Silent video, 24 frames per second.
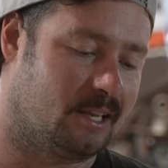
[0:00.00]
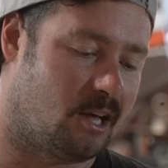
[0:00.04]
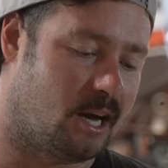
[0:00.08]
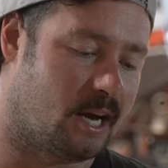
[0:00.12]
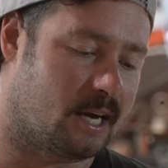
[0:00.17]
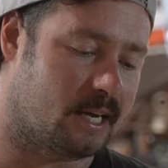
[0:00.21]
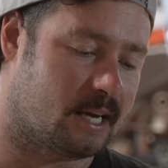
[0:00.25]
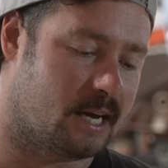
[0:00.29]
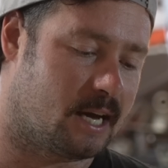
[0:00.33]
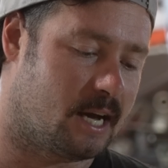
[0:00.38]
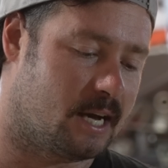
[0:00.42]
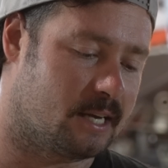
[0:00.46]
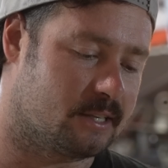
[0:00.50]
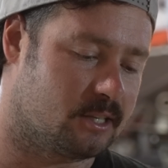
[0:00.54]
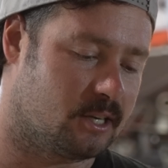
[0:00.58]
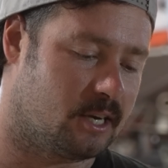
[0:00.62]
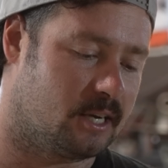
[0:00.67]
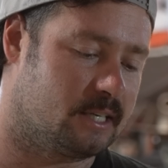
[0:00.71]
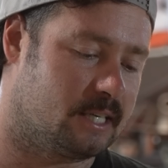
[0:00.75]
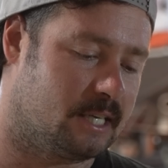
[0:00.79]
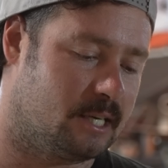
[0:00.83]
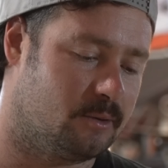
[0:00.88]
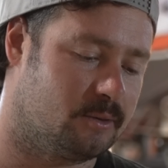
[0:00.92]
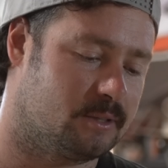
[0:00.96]
like Cars. The
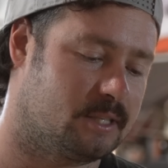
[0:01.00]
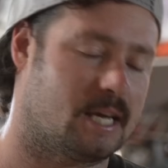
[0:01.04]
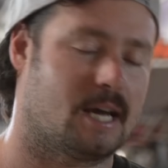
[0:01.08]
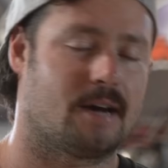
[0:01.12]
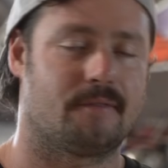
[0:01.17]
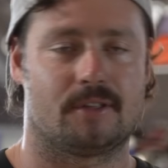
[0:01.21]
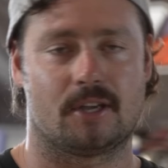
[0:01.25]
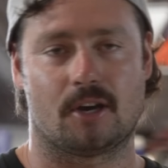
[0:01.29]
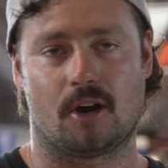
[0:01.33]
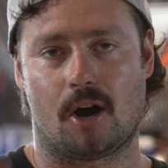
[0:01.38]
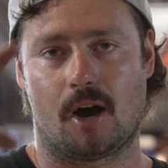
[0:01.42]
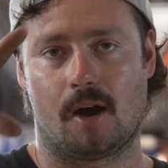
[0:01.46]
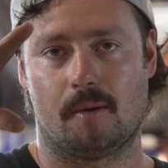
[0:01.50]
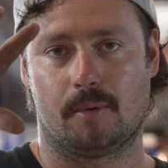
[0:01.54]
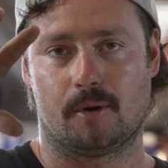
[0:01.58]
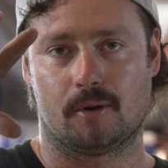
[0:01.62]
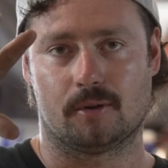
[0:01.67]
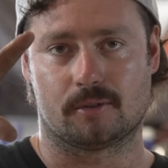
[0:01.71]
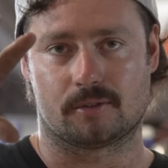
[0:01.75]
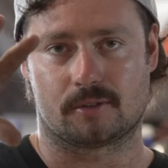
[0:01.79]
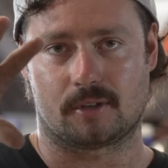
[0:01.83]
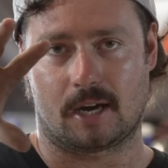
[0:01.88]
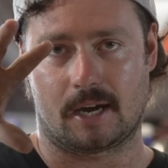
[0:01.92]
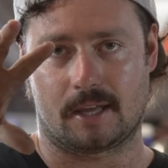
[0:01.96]
idea was to have the
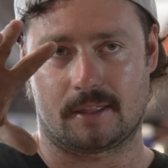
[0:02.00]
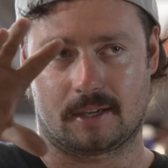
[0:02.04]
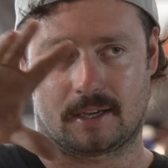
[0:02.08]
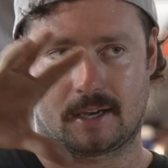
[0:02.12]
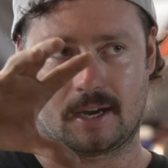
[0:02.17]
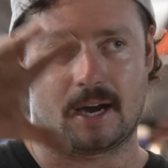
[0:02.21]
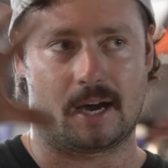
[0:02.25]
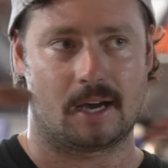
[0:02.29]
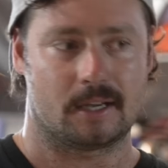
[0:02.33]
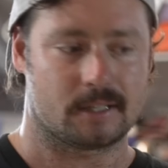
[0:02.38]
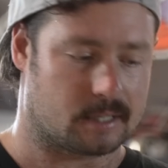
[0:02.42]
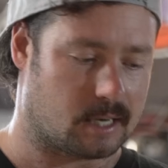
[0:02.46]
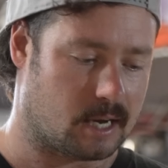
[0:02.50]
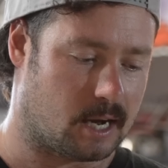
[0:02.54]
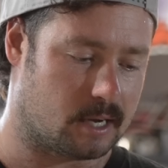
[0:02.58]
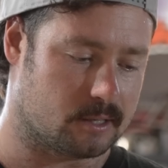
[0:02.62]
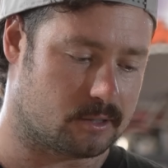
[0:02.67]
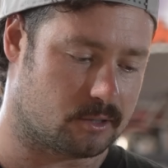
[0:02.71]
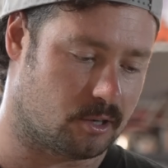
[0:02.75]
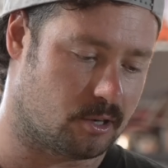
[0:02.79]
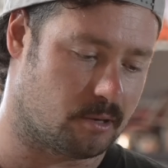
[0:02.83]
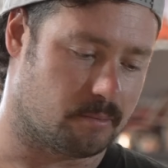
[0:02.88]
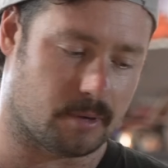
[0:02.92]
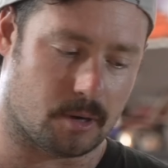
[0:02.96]
eyeballs like the Cars
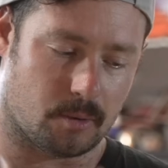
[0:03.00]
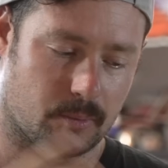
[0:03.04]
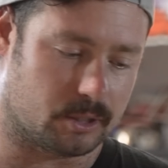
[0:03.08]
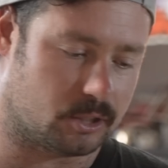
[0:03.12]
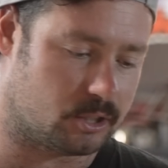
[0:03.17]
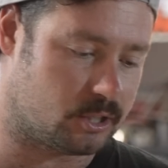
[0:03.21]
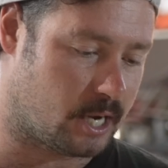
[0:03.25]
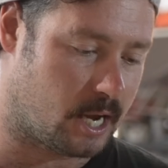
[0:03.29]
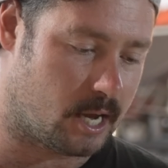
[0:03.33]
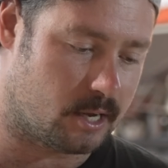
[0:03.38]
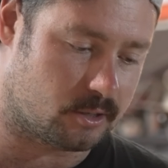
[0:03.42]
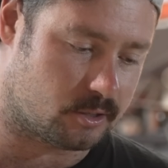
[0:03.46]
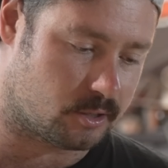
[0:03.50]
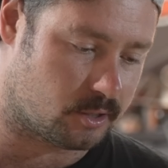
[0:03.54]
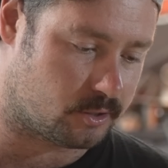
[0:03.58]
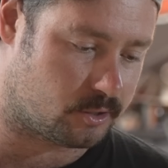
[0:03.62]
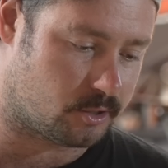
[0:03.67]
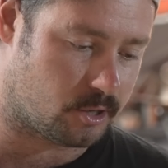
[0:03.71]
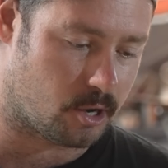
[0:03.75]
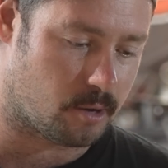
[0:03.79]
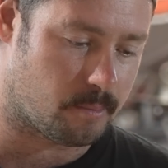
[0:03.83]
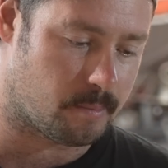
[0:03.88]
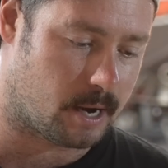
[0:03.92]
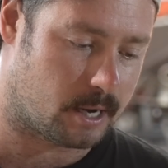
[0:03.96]
cartoon, but we changed it
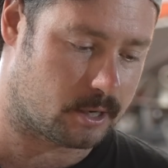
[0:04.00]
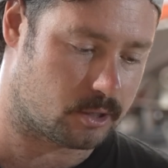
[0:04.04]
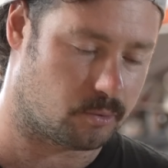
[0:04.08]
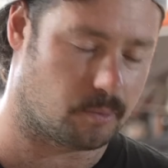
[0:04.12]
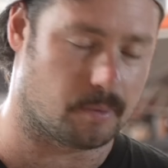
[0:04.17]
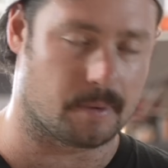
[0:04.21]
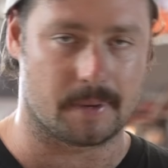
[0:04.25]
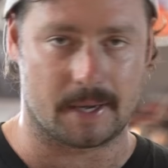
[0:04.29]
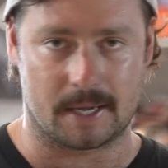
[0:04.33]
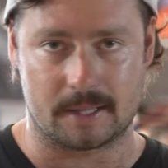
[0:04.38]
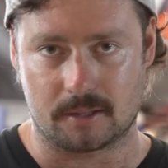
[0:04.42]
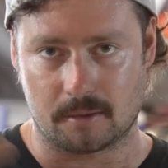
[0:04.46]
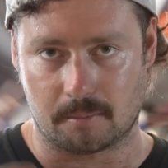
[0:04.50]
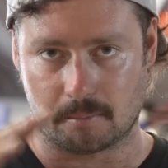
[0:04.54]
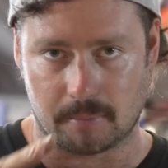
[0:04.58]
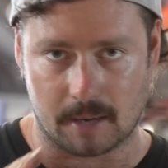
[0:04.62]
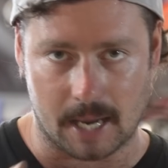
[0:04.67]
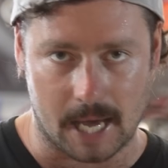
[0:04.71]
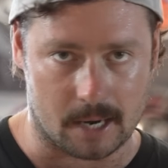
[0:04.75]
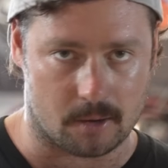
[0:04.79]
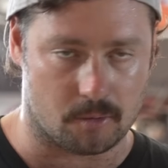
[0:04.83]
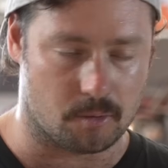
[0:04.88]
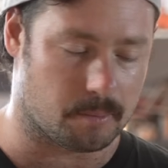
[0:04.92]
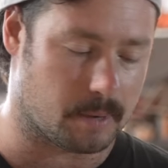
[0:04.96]
so much. We made them
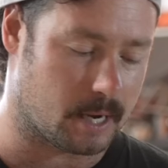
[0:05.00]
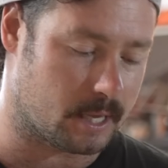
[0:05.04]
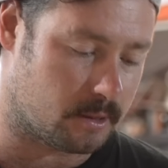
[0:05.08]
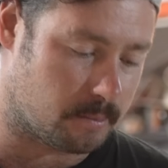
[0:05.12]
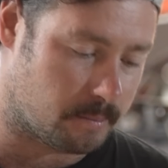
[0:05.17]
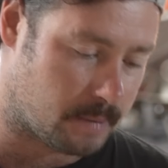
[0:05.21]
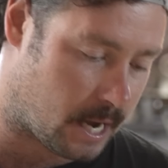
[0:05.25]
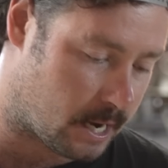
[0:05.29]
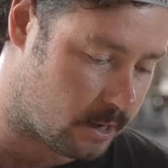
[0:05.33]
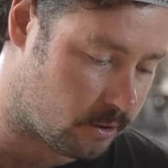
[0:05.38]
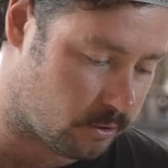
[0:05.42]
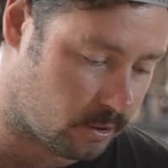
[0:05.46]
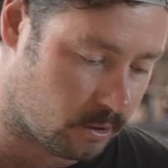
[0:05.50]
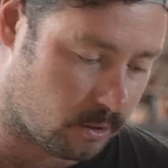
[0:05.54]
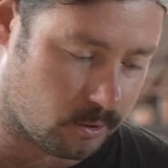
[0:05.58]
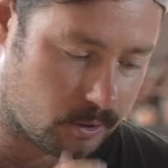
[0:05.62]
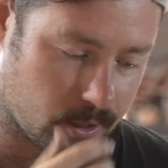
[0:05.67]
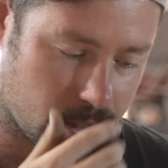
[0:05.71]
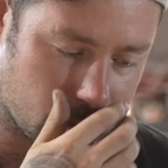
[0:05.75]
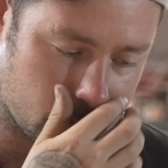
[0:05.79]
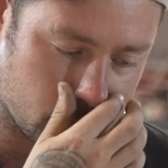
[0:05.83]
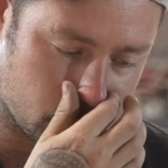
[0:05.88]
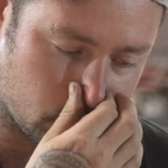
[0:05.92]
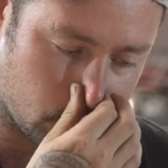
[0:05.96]
black, we made them angry
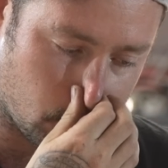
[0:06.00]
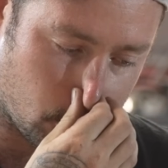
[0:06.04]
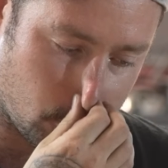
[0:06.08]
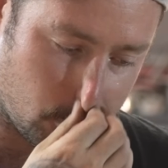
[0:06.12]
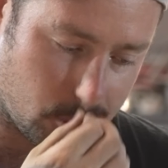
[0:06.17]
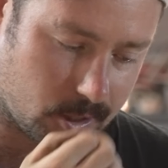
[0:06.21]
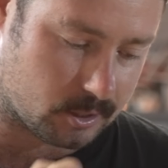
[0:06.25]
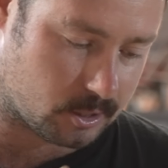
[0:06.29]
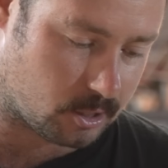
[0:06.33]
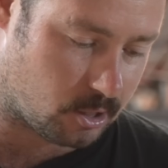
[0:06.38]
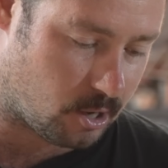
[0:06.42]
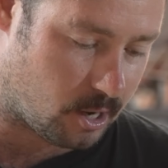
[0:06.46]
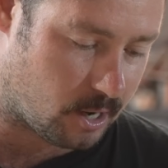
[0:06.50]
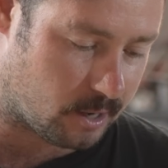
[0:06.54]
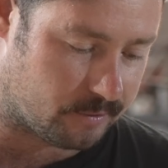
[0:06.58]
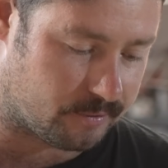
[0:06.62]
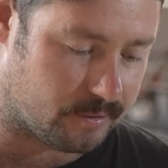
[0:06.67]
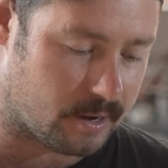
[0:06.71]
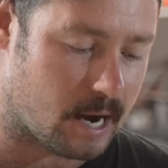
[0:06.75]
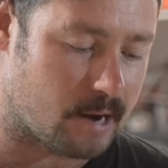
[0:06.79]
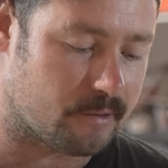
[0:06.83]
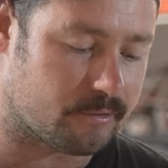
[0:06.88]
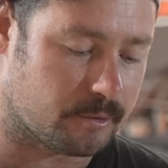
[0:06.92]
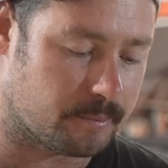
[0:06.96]
looking, so it's kind of
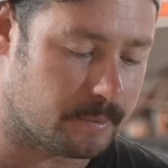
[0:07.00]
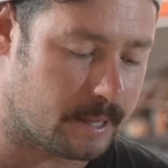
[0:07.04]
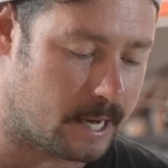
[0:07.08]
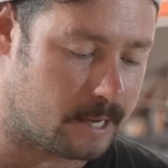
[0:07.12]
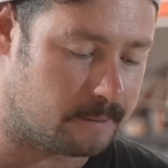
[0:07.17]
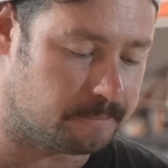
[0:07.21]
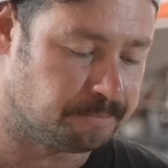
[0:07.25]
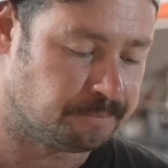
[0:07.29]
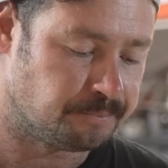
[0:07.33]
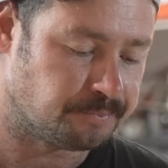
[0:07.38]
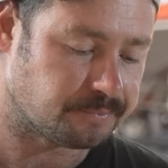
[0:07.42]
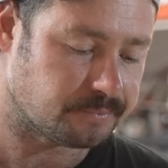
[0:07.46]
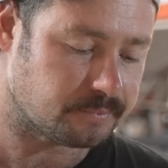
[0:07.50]
far from that.